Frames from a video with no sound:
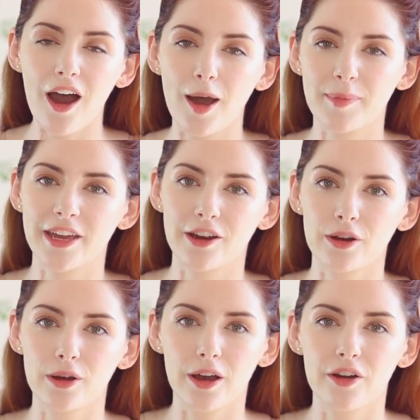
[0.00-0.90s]
I'm
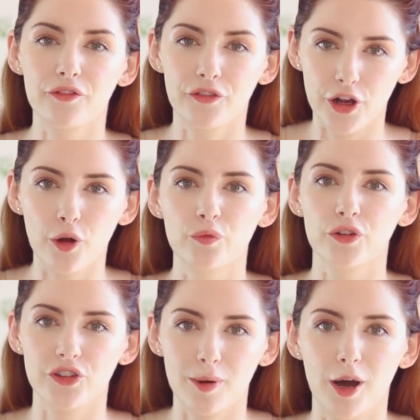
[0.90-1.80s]
here for
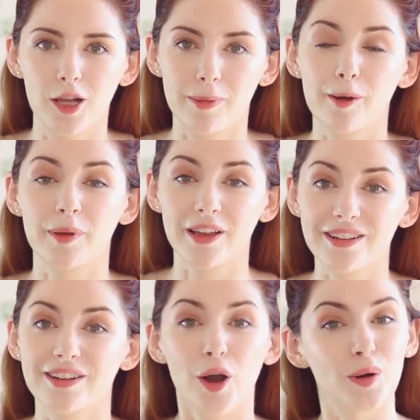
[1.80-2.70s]
comfort. I'm all about
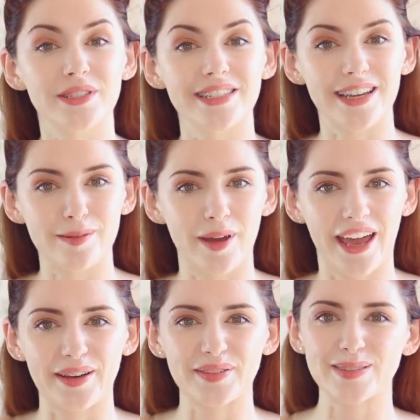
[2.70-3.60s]
being cozy in my
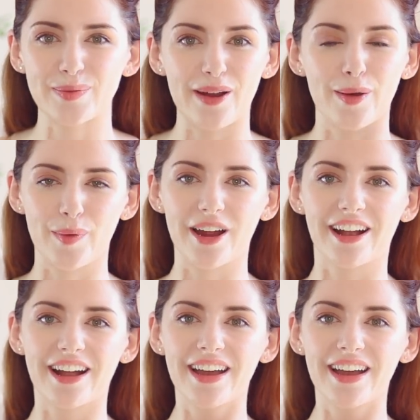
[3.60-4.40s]
house where I work.